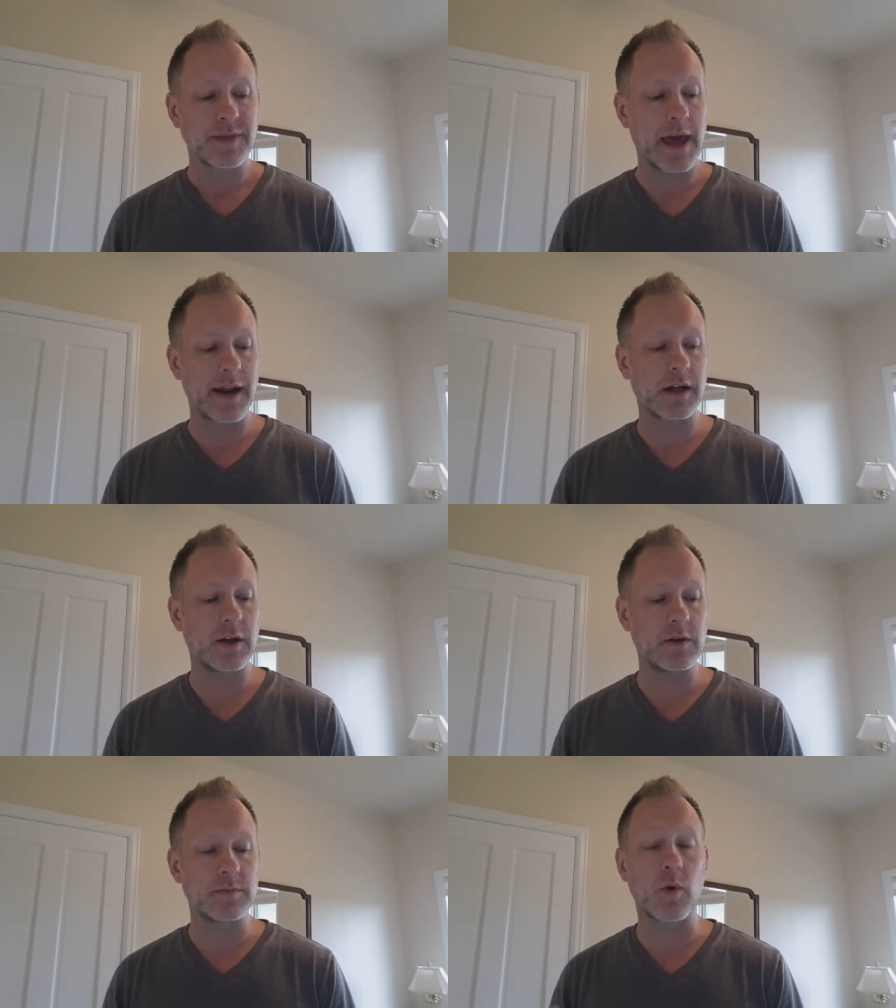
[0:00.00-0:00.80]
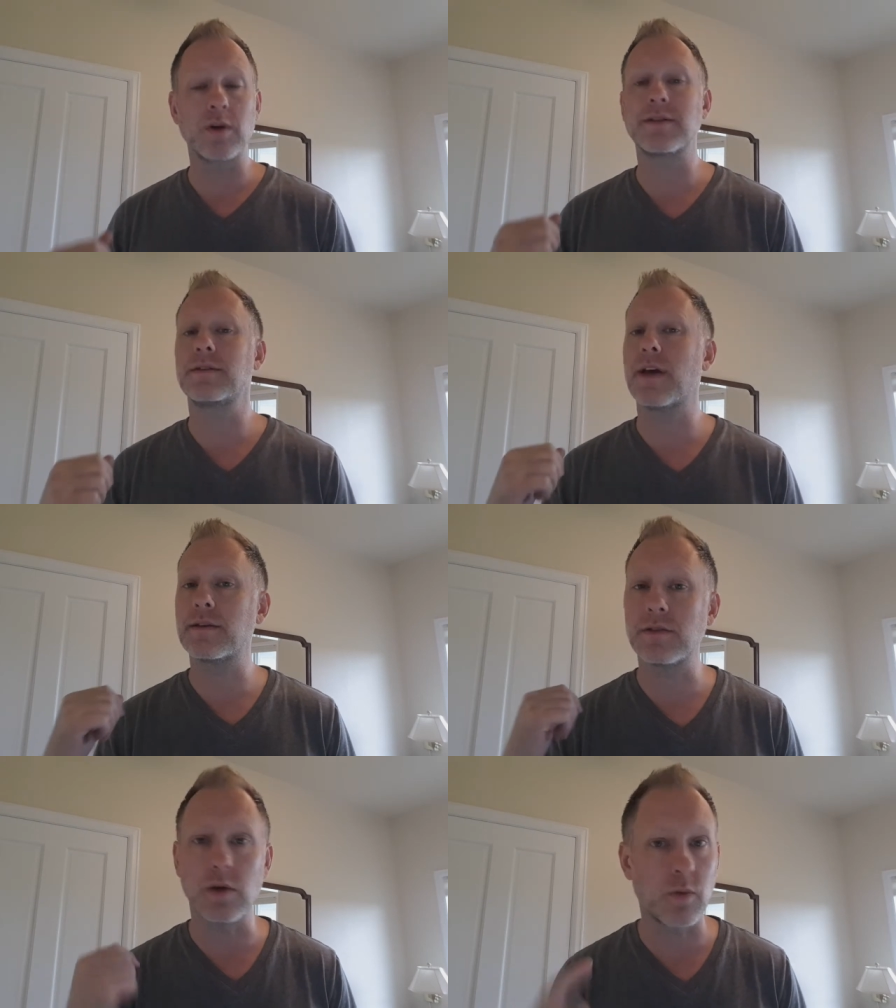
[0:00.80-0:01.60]
That includes more
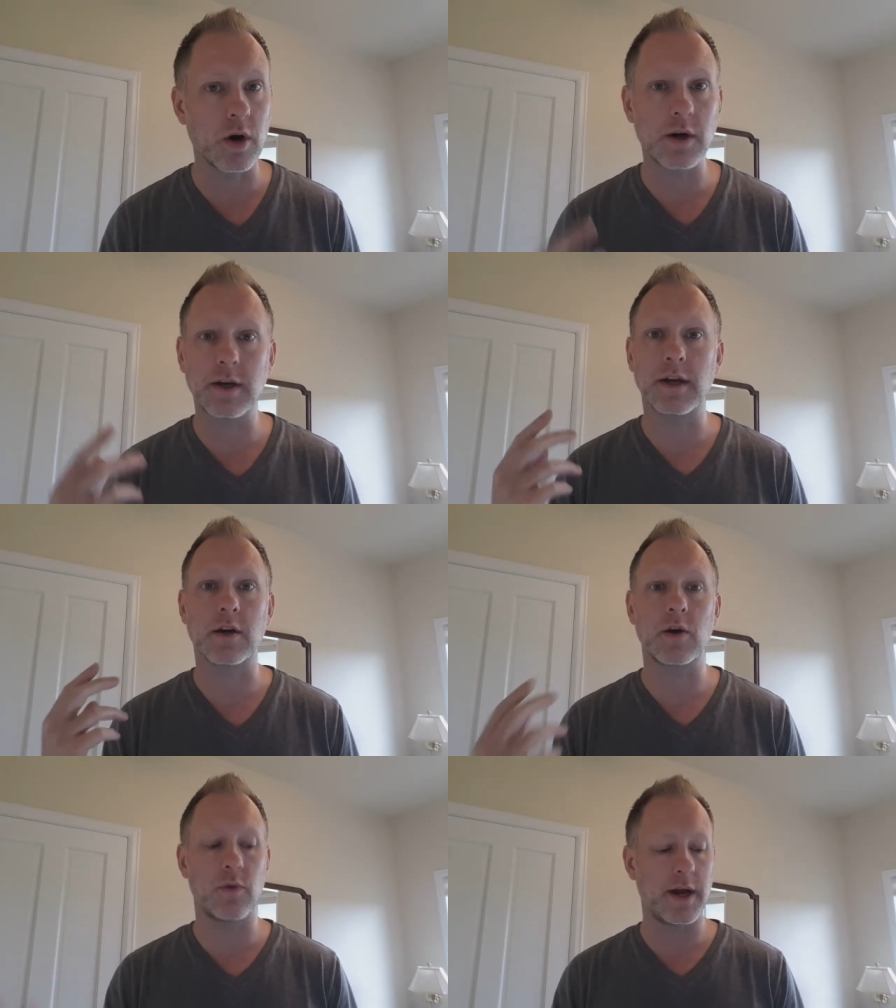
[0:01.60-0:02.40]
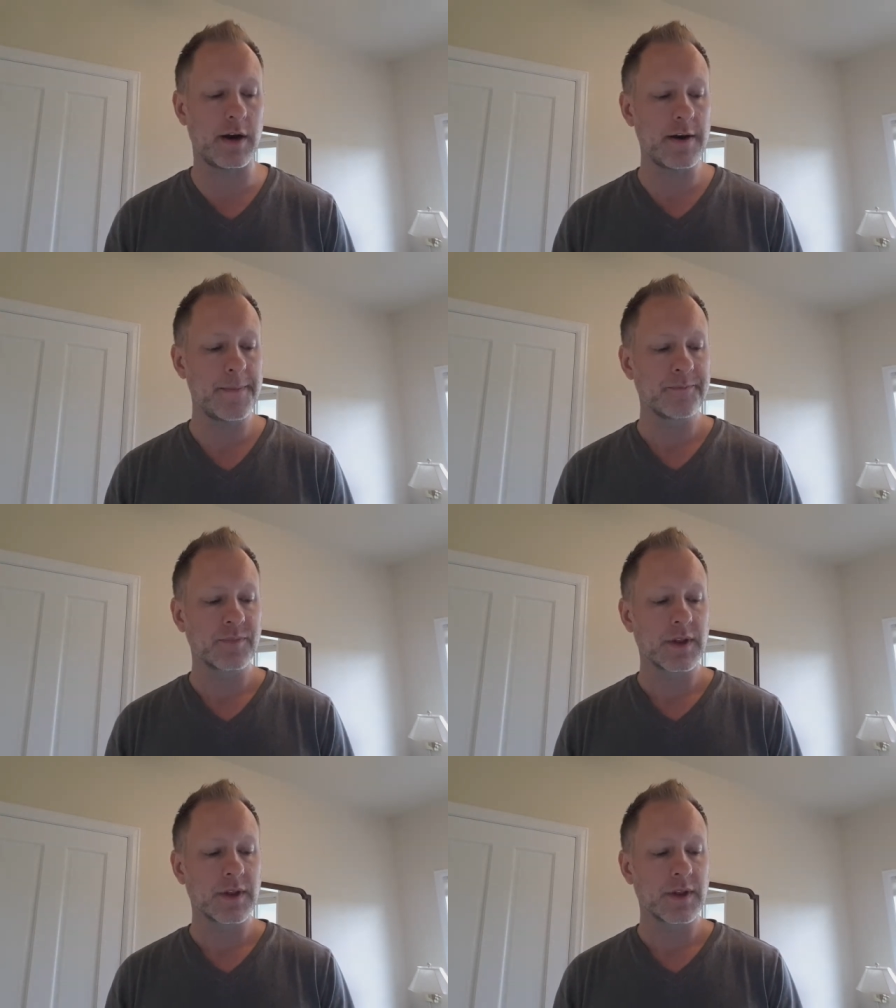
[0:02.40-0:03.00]
success in your work, career,